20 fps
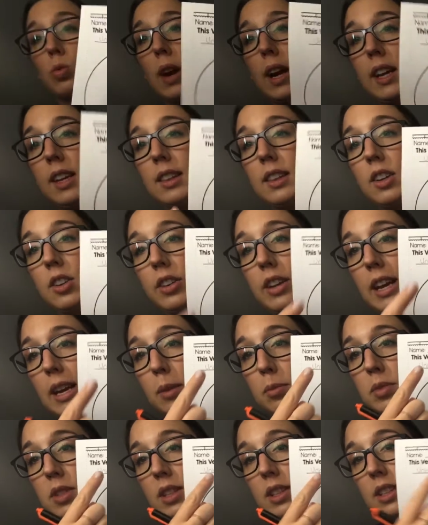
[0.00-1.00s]
write their
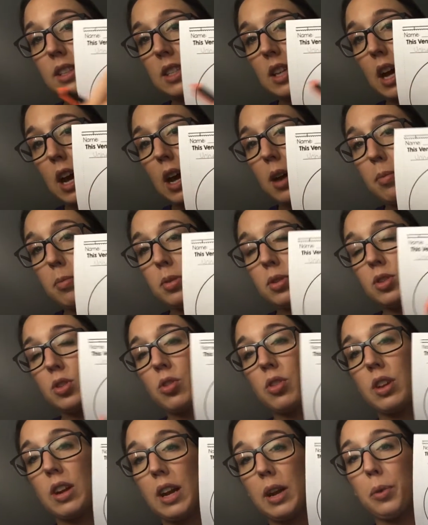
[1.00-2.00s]
names at the top so
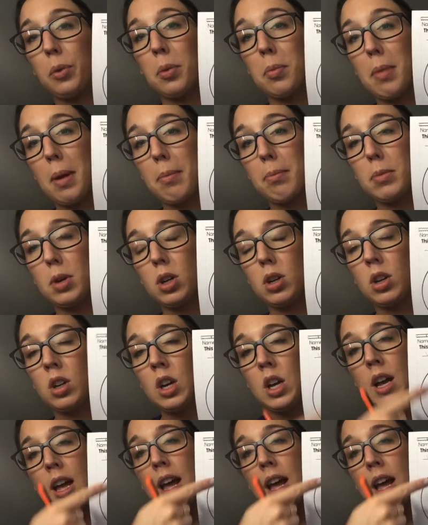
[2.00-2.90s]
that I remember.